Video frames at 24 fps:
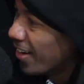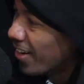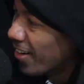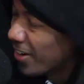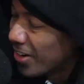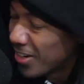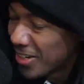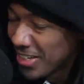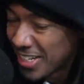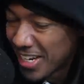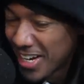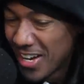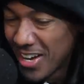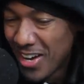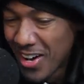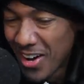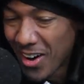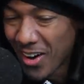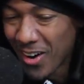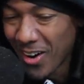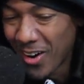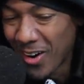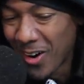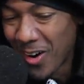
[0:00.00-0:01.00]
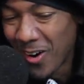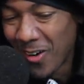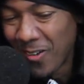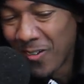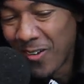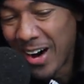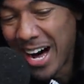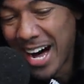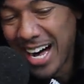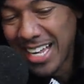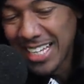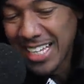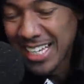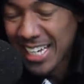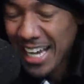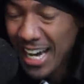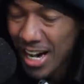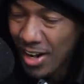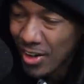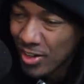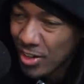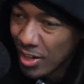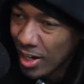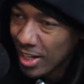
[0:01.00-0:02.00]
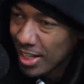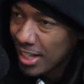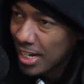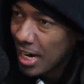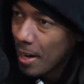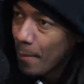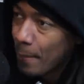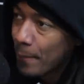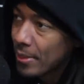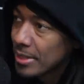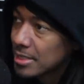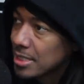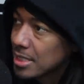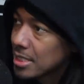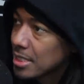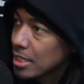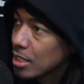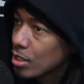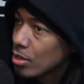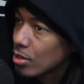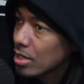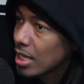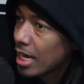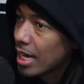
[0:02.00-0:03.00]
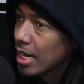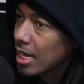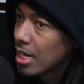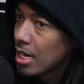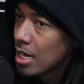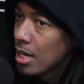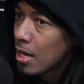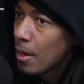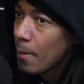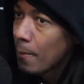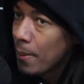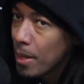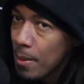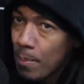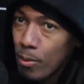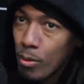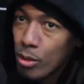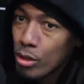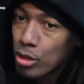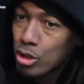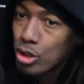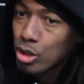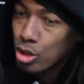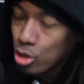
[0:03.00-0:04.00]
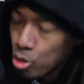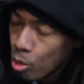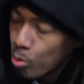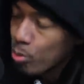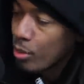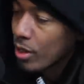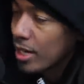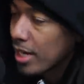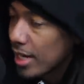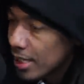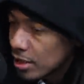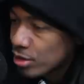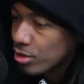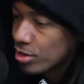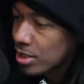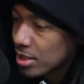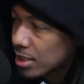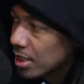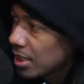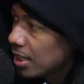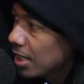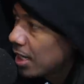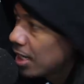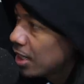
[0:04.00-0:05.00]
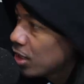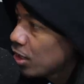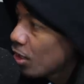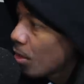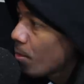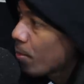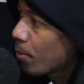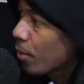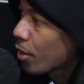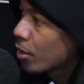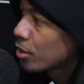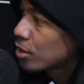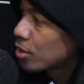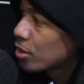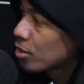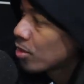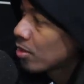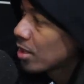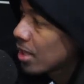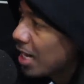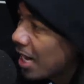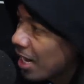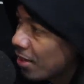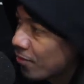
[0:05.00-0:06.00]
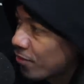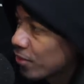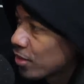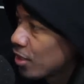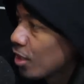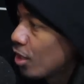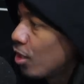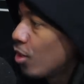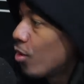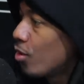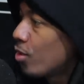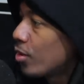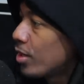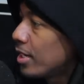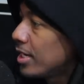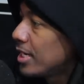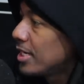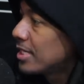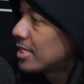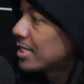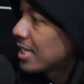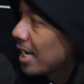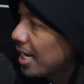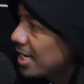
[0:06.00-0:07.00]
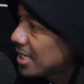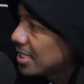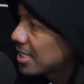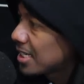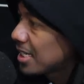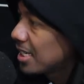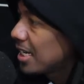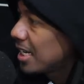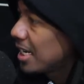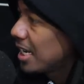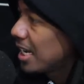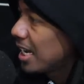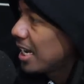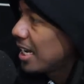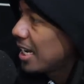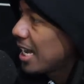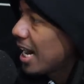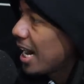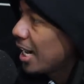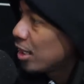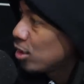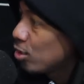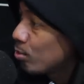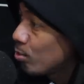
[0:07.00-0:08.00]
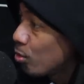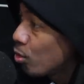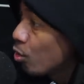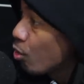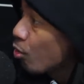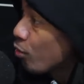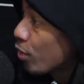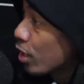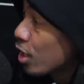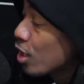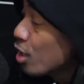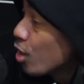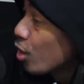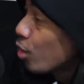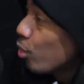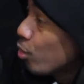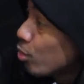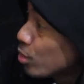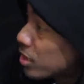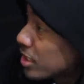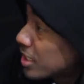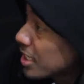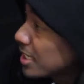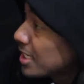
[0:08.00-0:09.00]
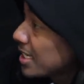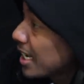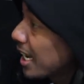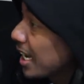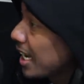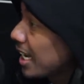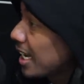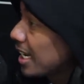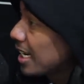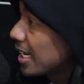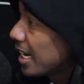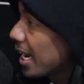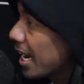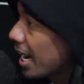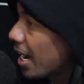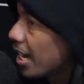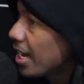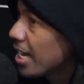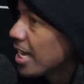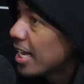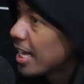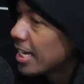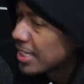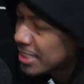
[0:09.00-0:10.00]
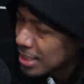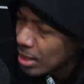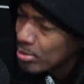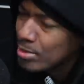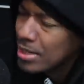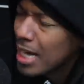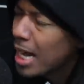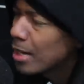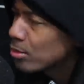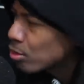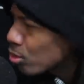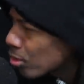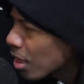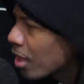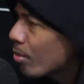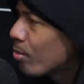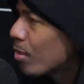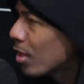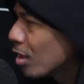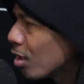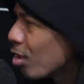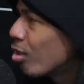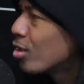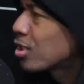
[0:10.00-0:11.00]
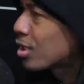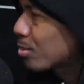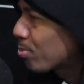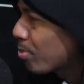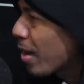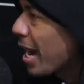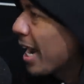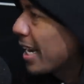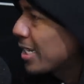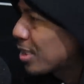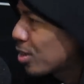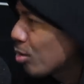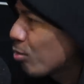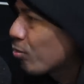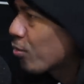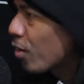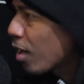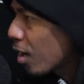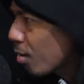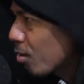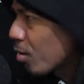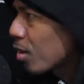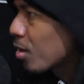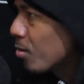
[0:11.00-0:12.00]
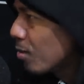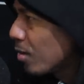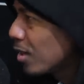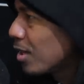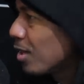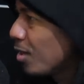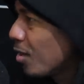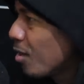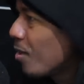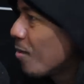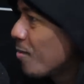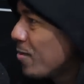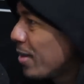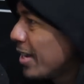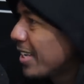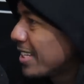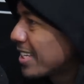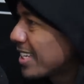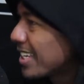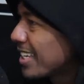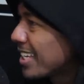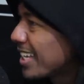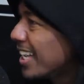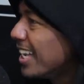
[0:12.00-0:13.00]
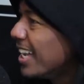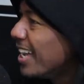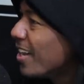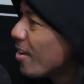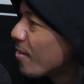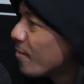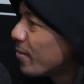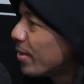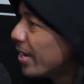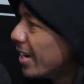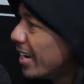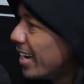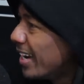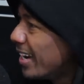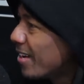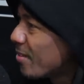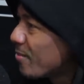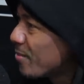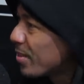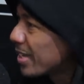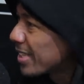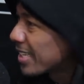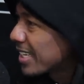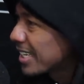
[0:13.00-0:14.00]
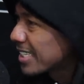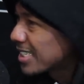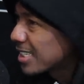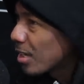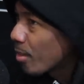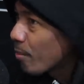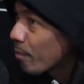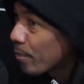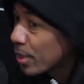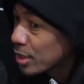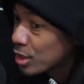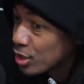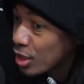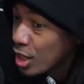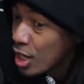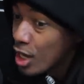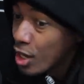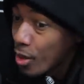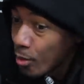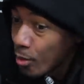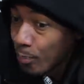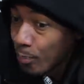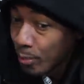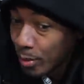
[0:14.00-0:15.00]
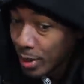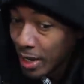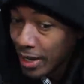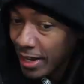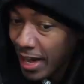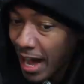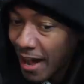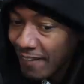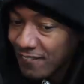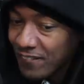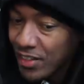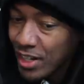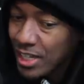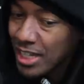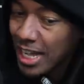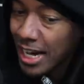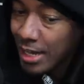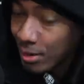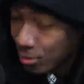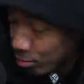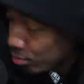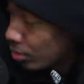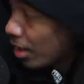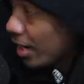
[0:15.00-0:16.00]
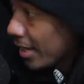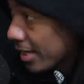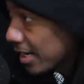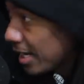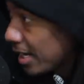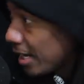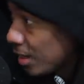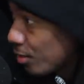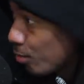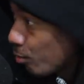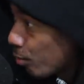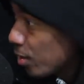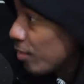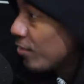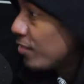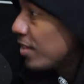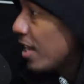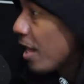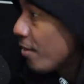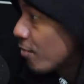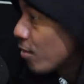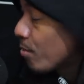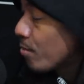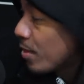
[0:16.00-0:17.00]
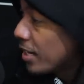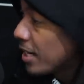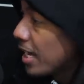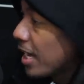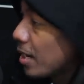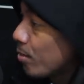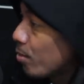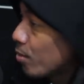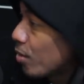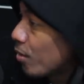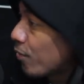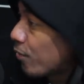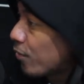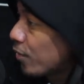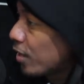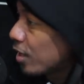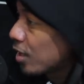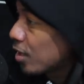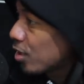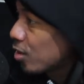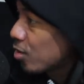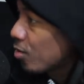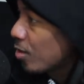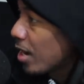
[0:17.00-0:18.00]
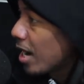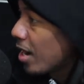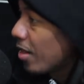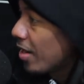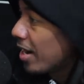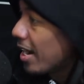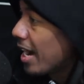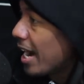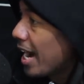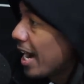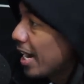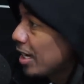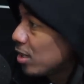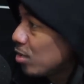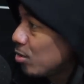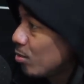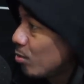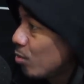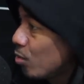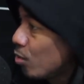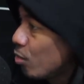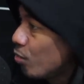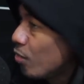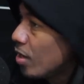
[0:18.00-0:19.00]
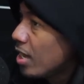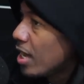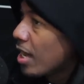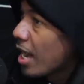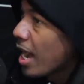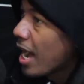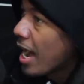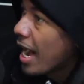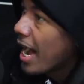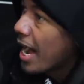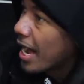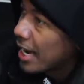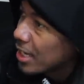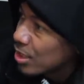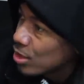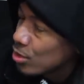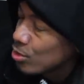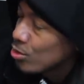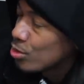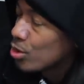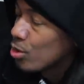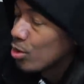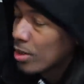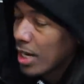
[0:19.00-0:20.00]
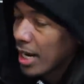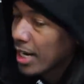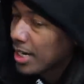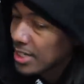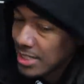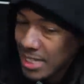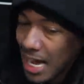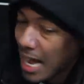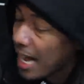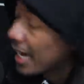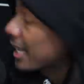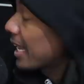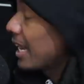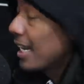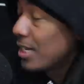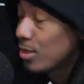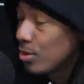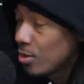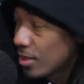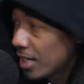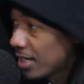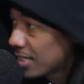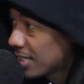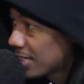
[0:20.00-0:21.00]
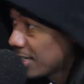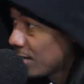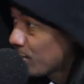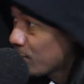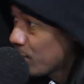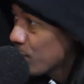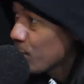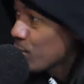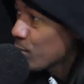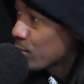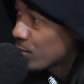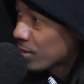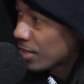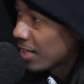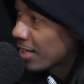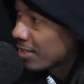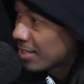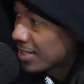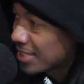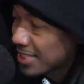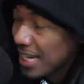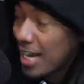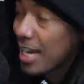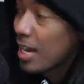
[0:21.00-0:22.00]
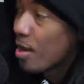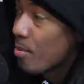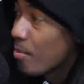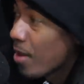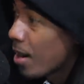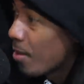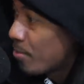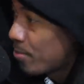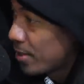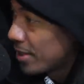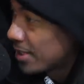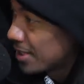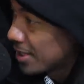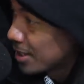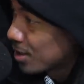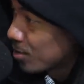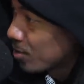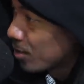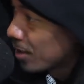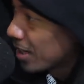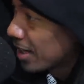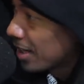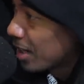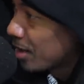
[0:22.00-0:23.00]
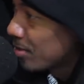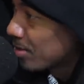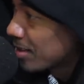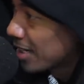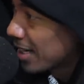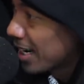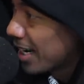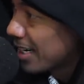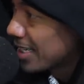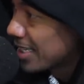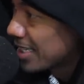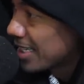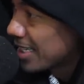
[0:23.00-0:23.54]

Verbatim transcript: on, right. on on wilding out facts, and all of facts. that. But still, like people are super interested in your personal life and your orientation and, and how you move and who right. she dating now. And sometimes you give them a little spice, you fuck yeah, with them a little uh, bit, of course. Dude. But but then some. But but I feel like again, we've never been able to figure you out and how you move. How do you do that? Because I can't do that shit. People stay in my business when it comes to that